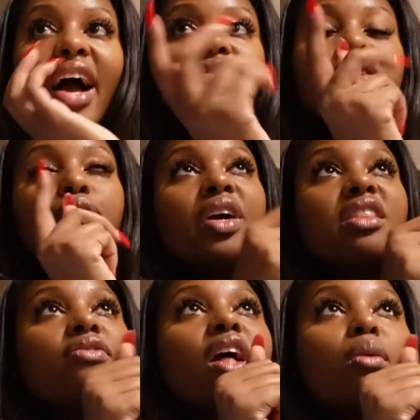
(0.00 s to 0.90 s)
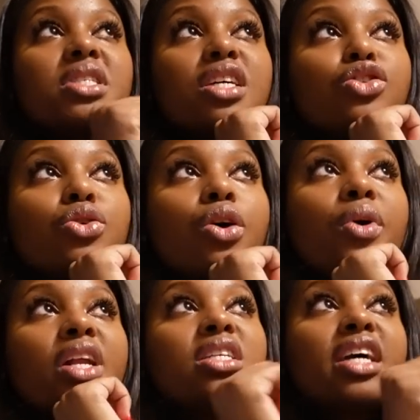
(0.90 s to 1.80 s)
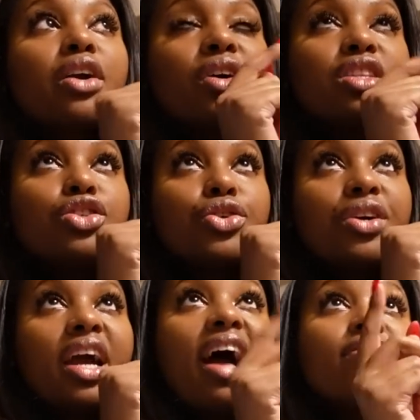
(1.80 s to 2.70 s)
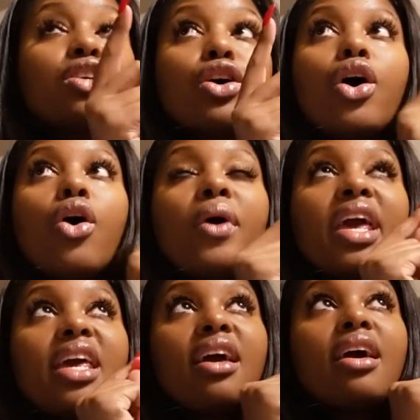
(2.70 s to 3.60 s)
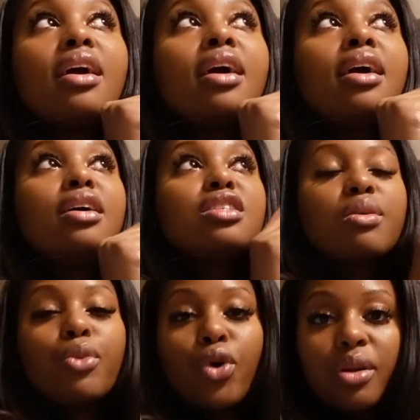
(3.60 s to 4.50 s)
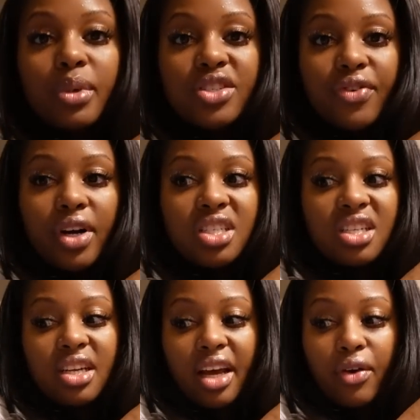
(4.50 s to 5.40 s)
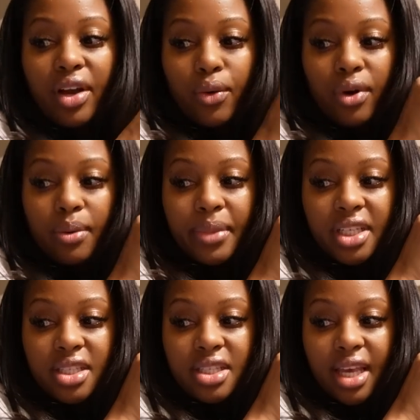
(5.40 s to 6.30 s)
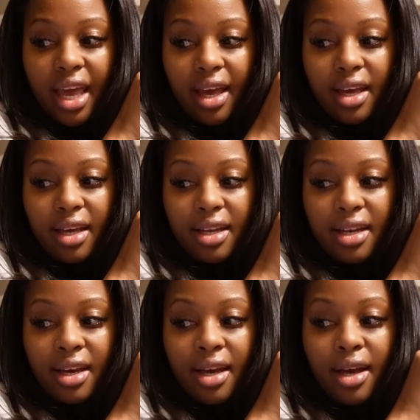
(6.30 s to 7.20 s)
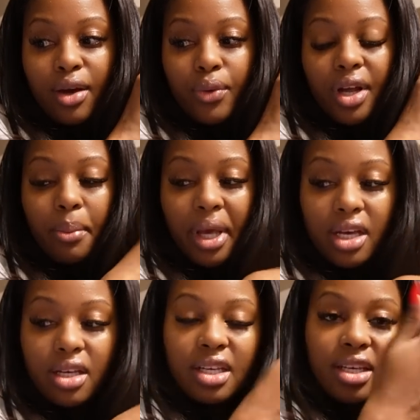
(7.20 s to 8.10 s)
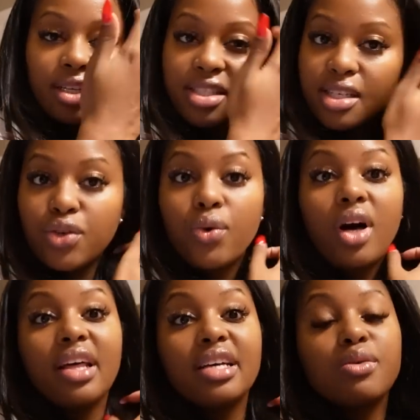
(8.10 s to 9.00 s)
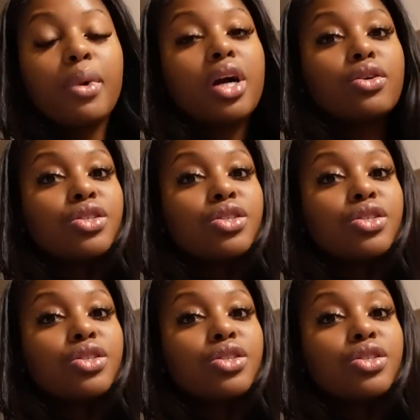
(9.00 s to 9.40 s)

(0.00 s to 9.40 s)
I have to create the Vlogmas intro. We're gonna decorate the tree. I have to go and get some ornaments for us to decorate ornaments, and we're gonna make cookies and do all that tomorrow.